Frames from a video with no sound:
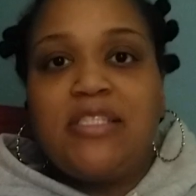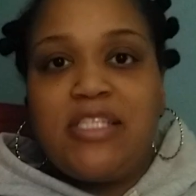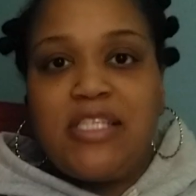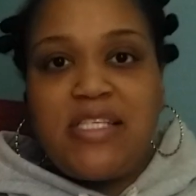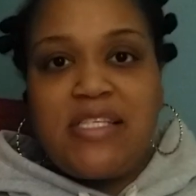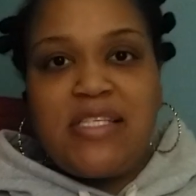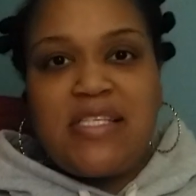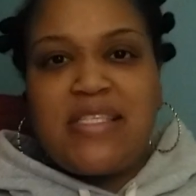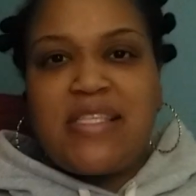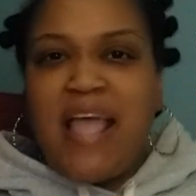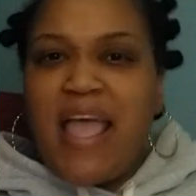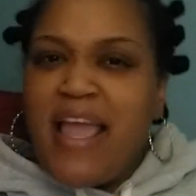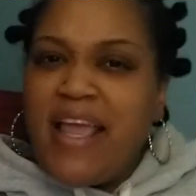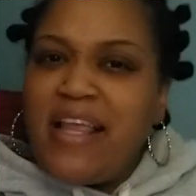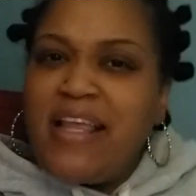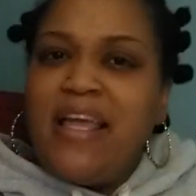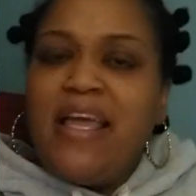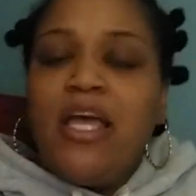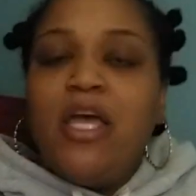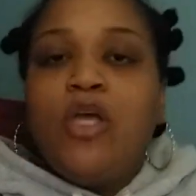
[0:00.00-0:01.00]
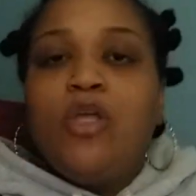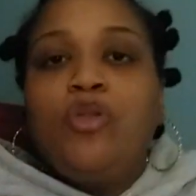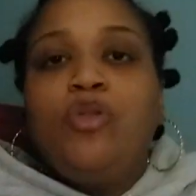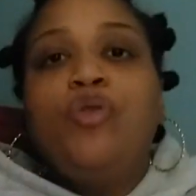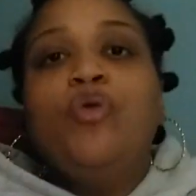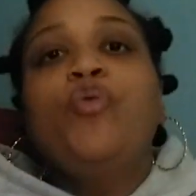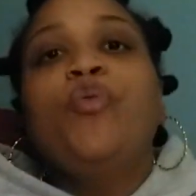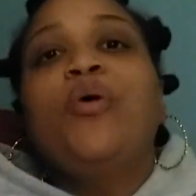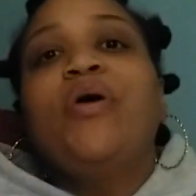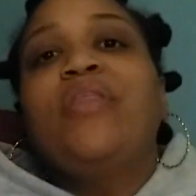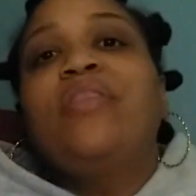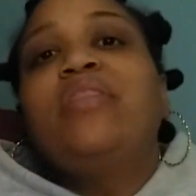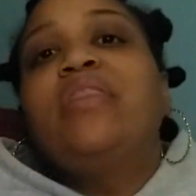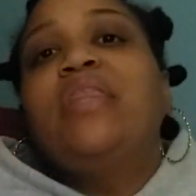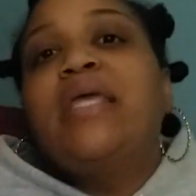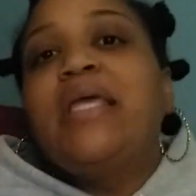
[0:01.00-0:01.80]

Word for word: Just stay doing